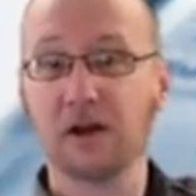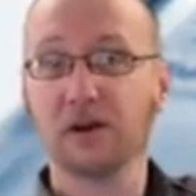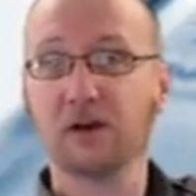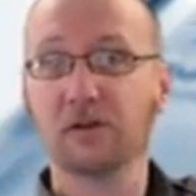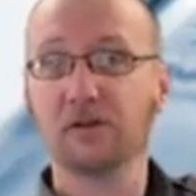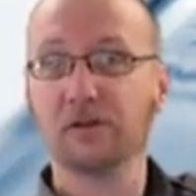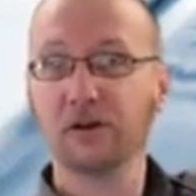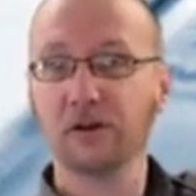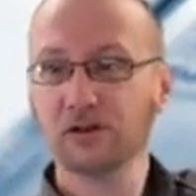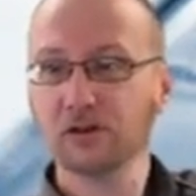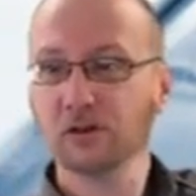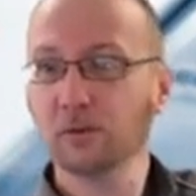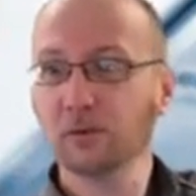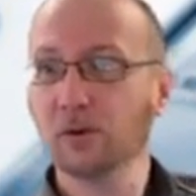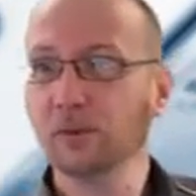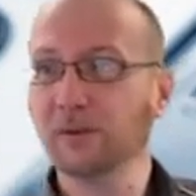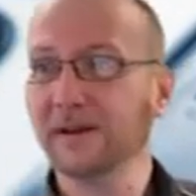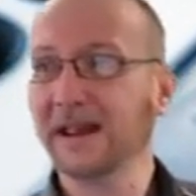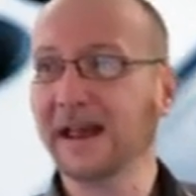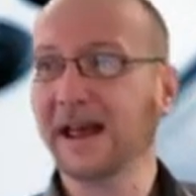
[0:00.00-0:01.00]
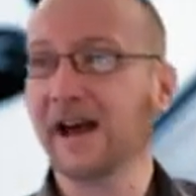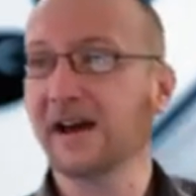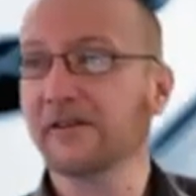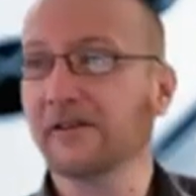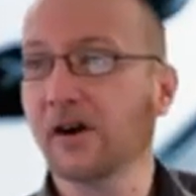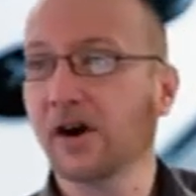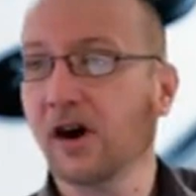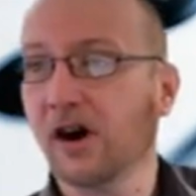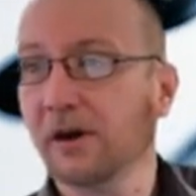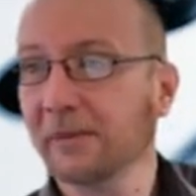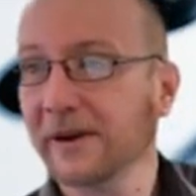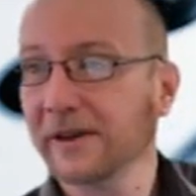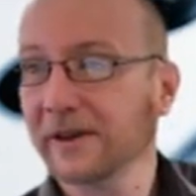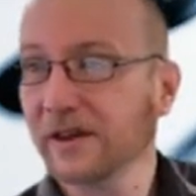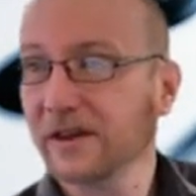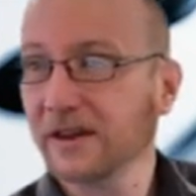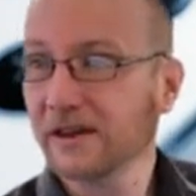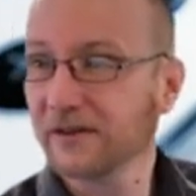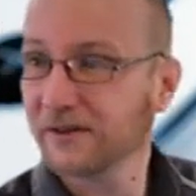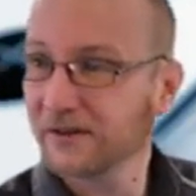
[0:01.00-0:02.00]
First of all, we have our
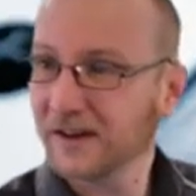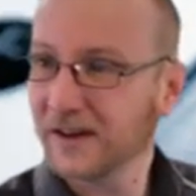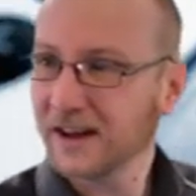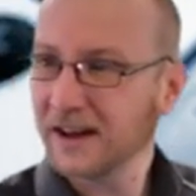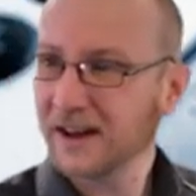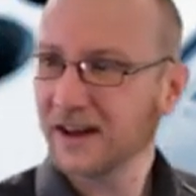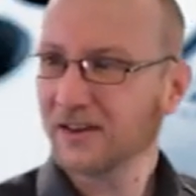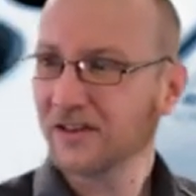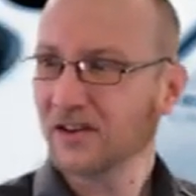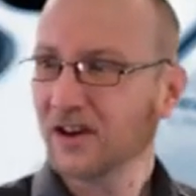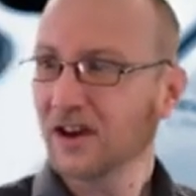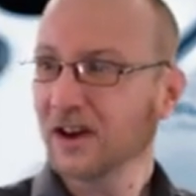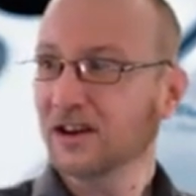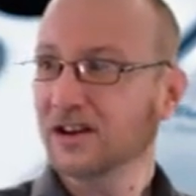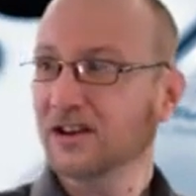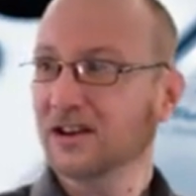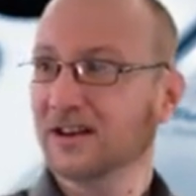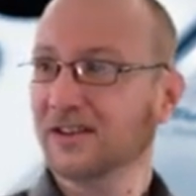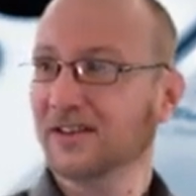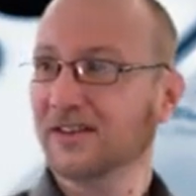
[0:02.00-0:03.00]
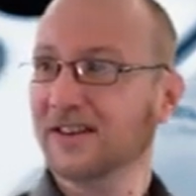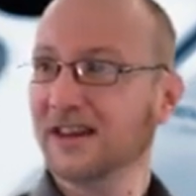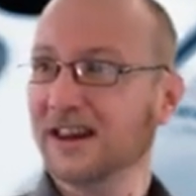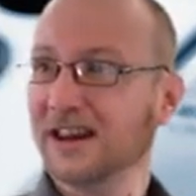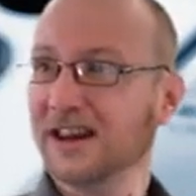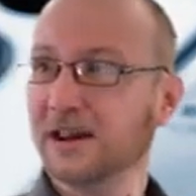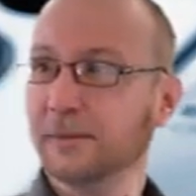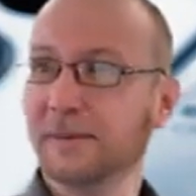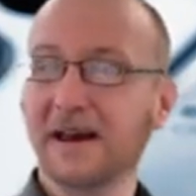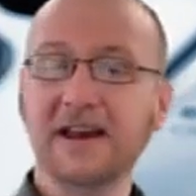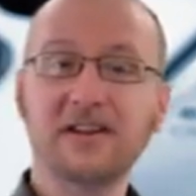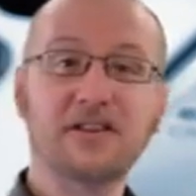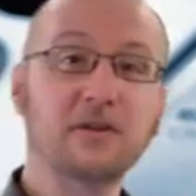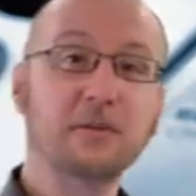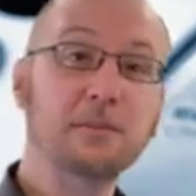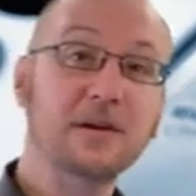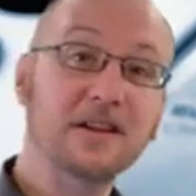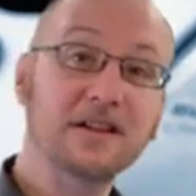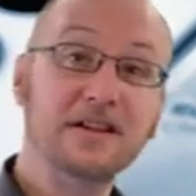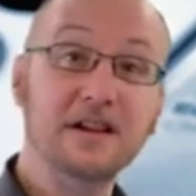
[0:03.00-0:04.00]
monthly fees. You can see he pays a
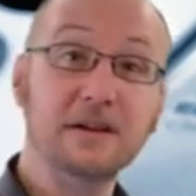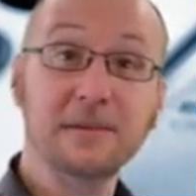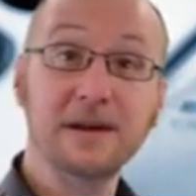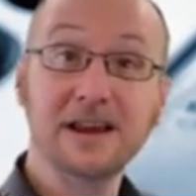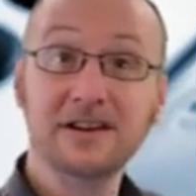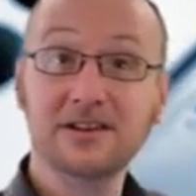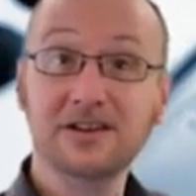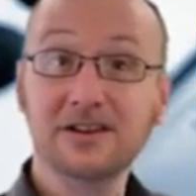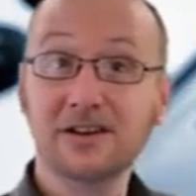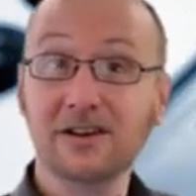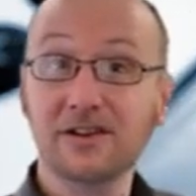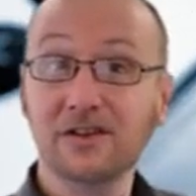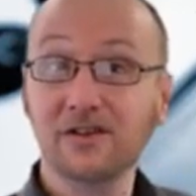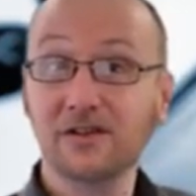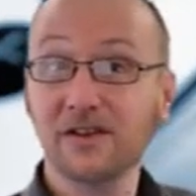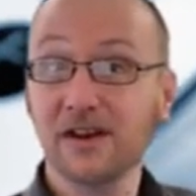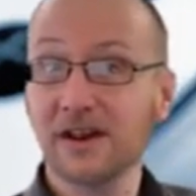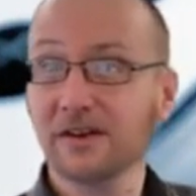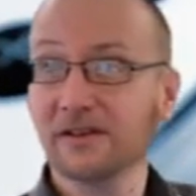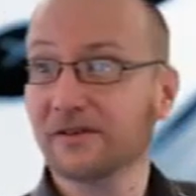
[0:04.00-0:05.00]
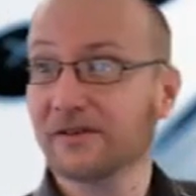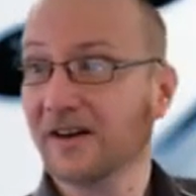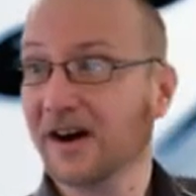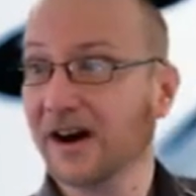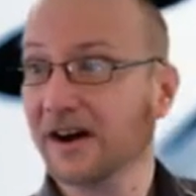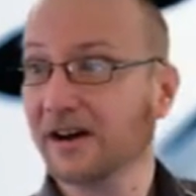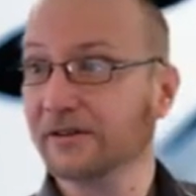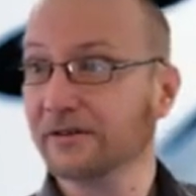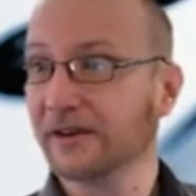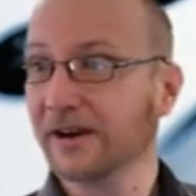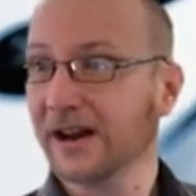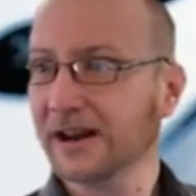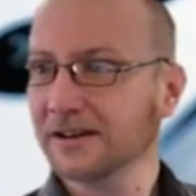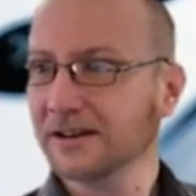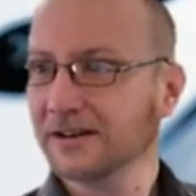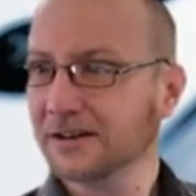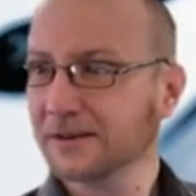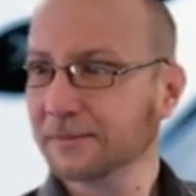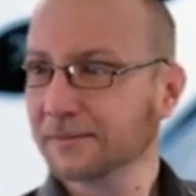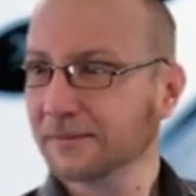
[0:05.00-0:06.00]
monthly maintenance fee of 5 Rand.